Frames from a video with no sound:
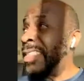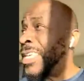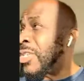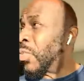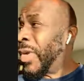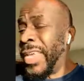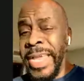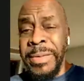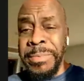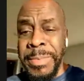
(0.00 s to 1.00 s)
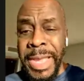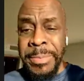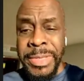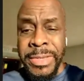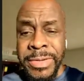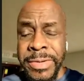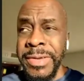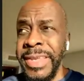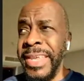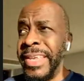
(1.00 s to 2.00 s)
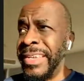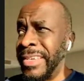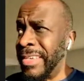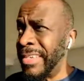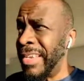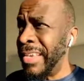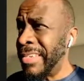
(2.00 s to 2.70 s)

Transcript: this week, I'm here in